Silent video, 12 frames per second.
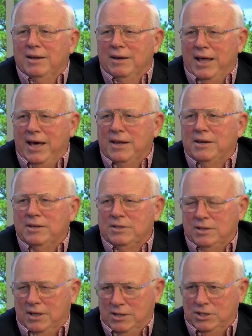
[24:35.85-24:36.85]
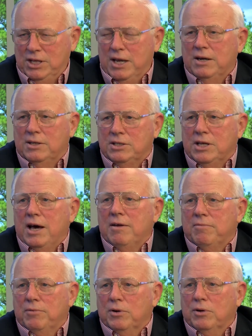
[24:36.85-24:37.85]
land and set it
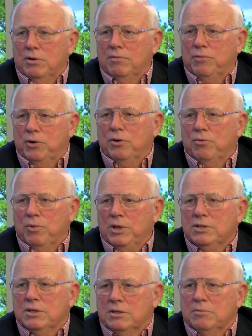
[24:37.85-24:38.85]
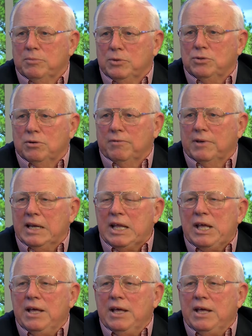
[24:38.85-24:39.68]
aside for good reason to preserve it.